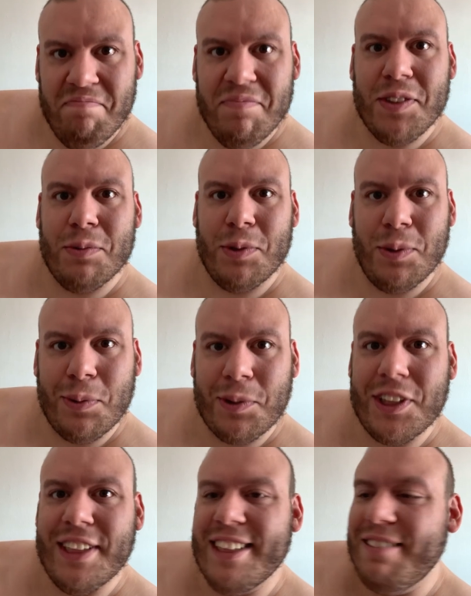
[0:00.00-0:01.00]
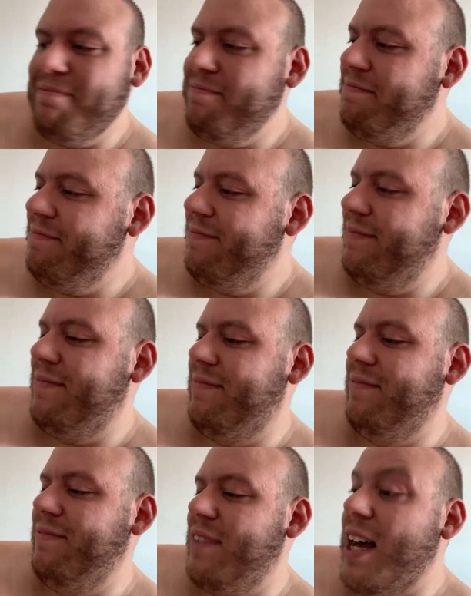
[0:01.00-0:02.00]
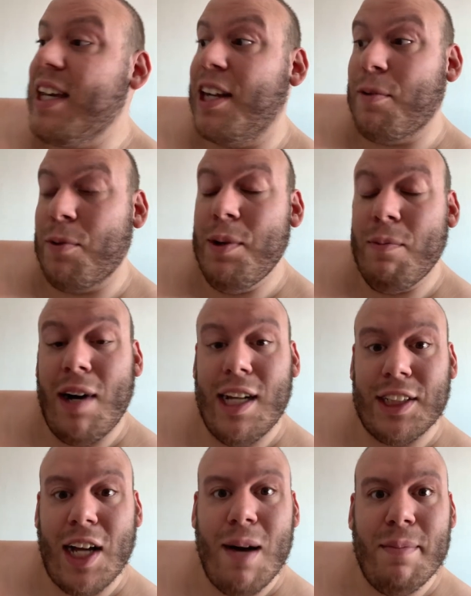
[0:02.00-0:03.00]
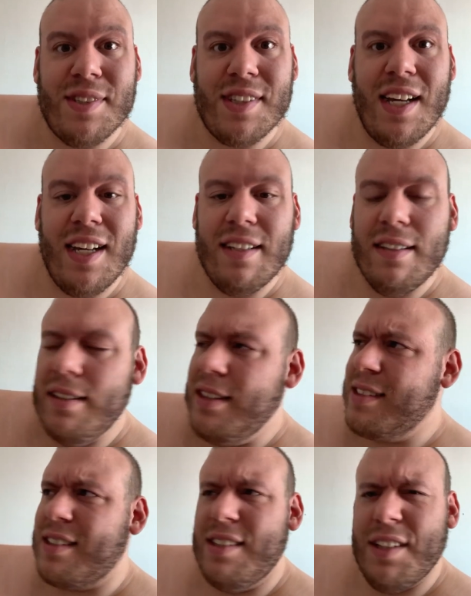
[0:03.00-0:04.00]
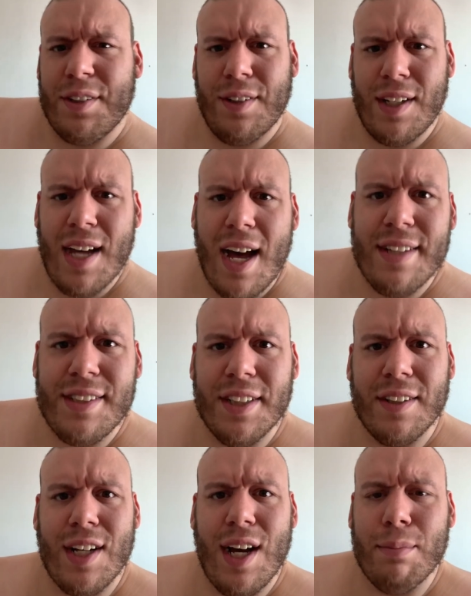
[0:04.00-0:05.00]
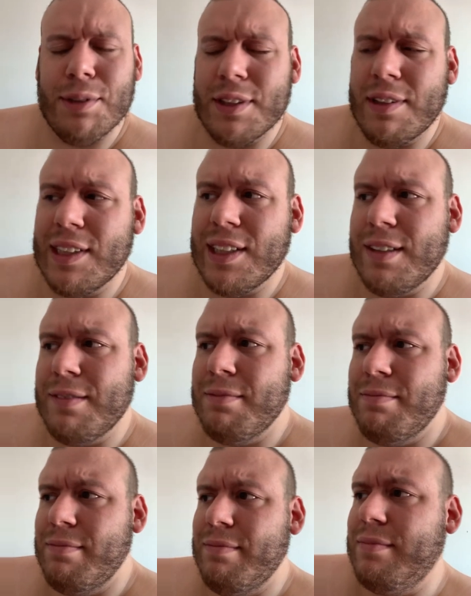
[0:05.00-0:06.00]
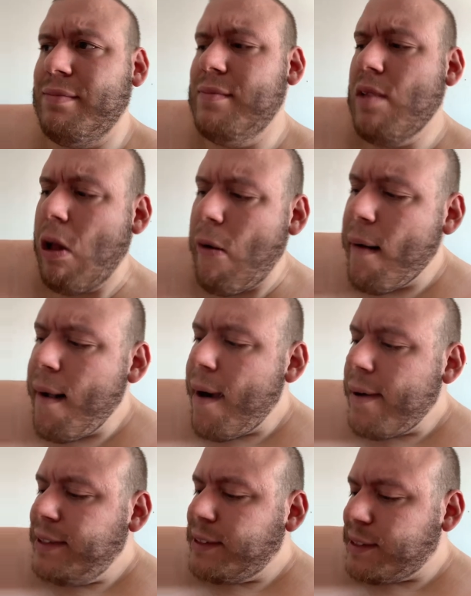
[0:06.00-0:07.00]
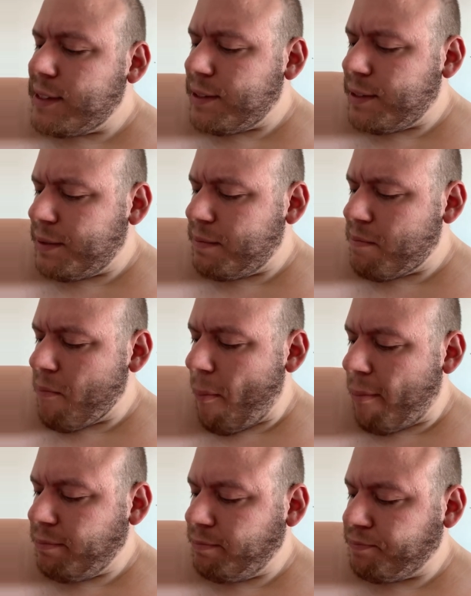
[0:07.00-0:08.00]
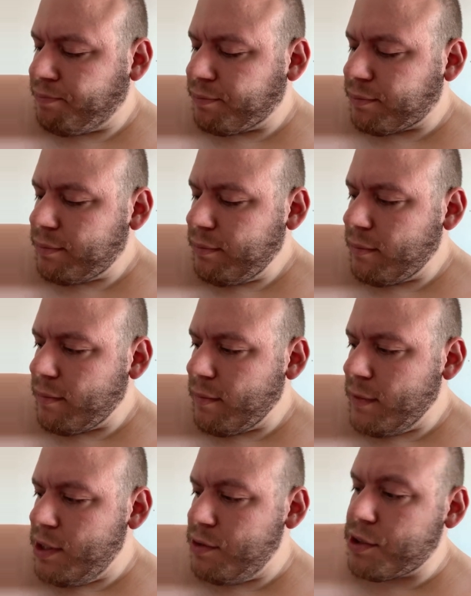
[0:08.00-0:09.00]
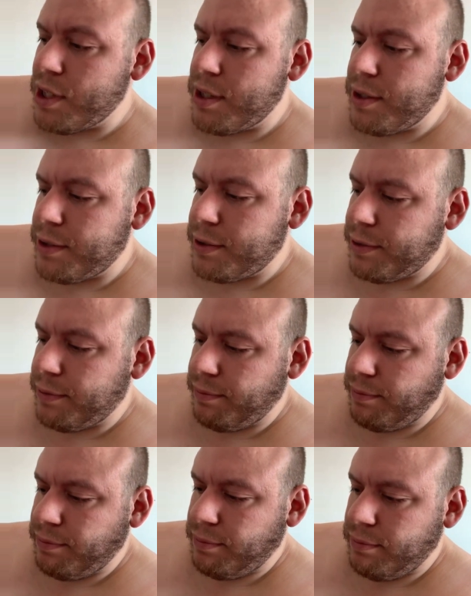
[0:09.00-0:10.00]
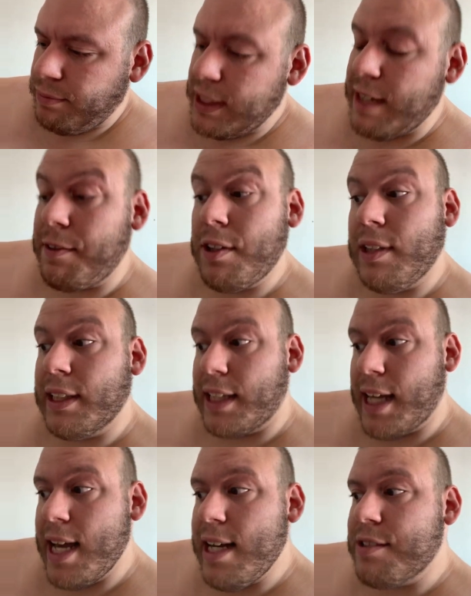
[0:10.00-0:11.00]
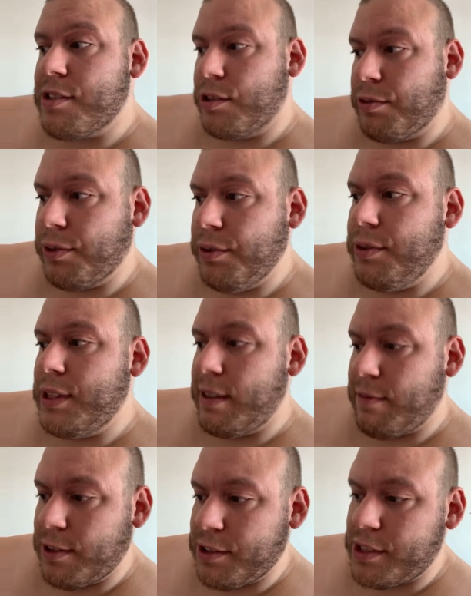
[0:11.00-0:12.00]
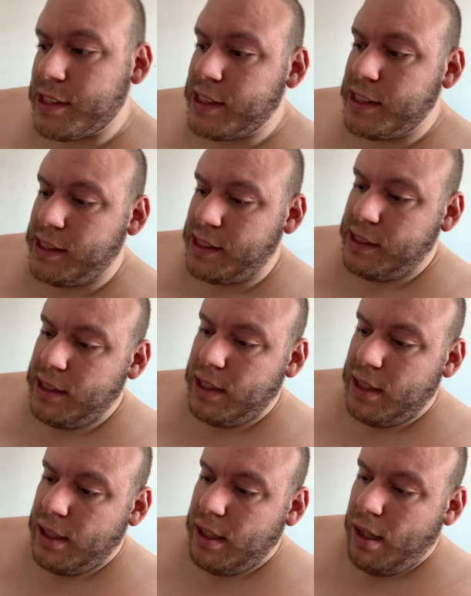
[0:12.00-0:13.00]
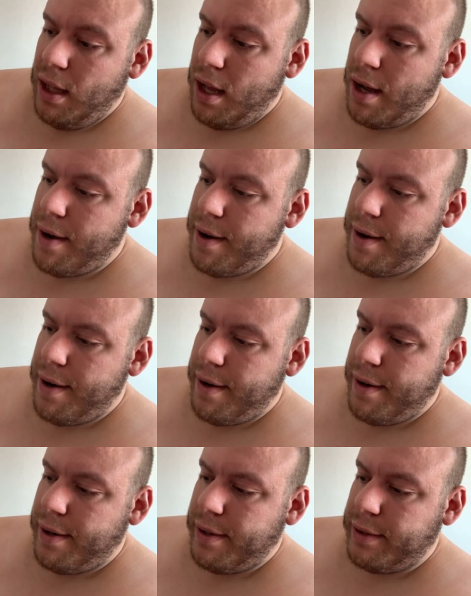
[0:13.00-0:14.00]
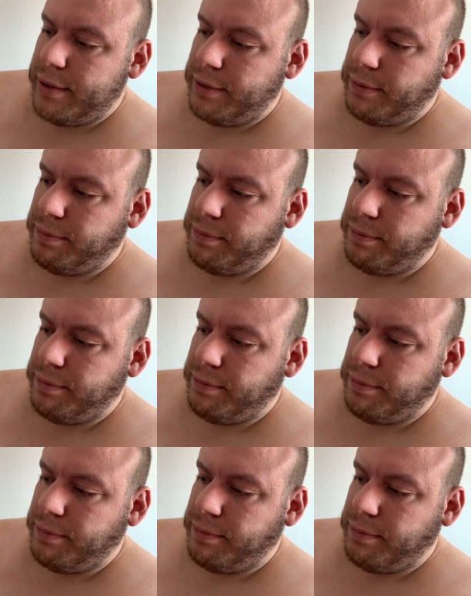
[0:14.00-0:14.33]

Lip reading: Some cool shit. I gotta rewatch Homicide. It's another god tier cop show I love. Um, so yeah, if you don't like the cast, the crew, diversity, uh,